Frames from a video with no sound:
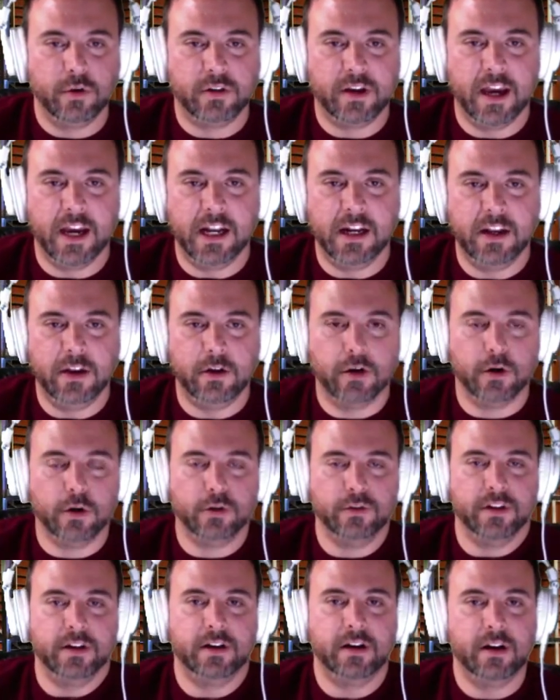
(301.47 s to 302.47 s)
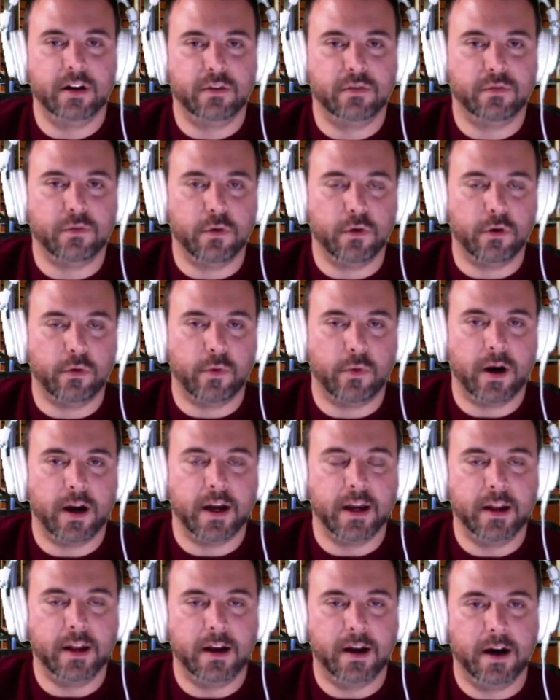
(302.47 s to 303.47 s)
Gandy-Golden. For
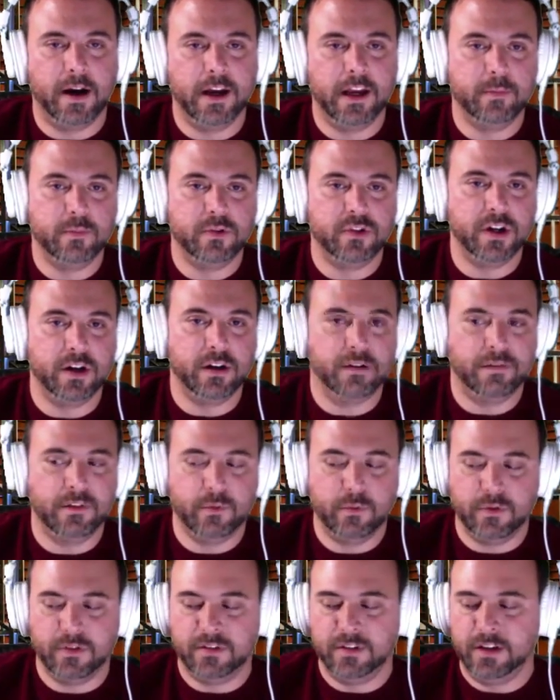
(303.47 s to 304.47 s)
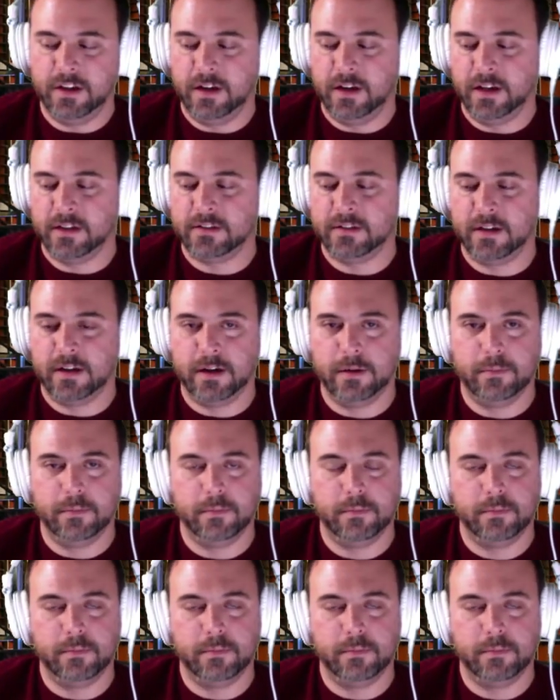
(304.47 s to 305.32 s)
Ryan, I am Jeff, and we'll see you next time.